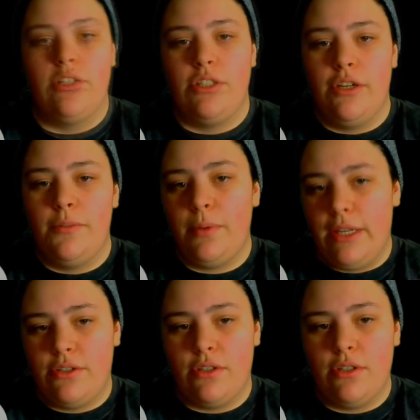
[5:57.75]
They shared
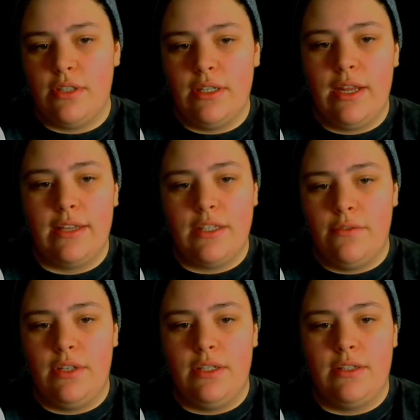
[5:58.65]
pleasures and
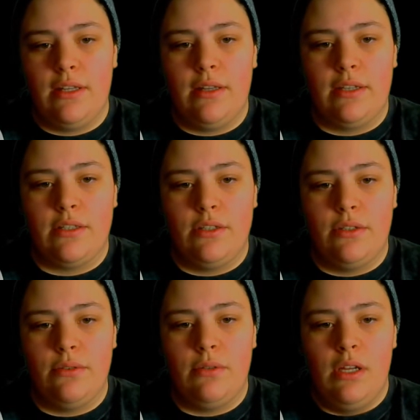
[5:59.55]
activities they liked to
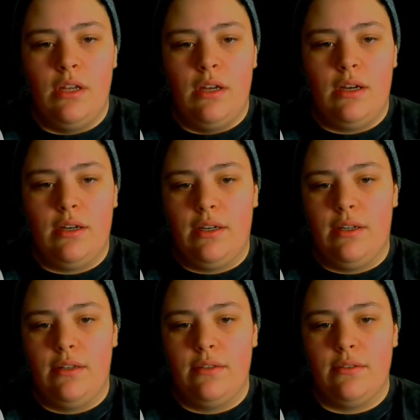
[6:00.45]
do,
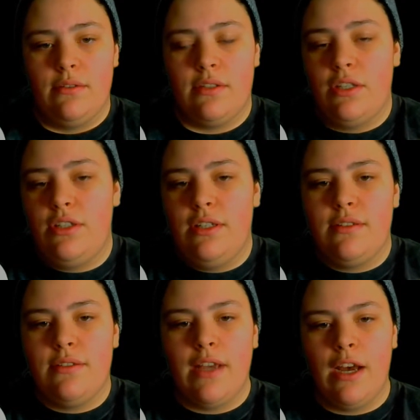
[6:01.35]
such
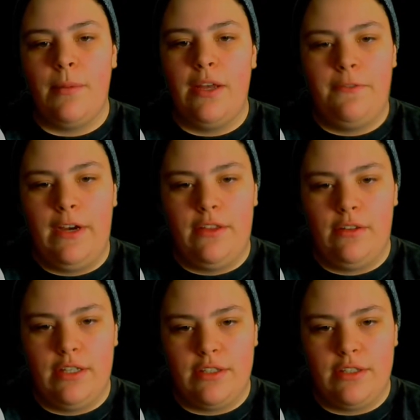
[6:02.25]
as how my father liked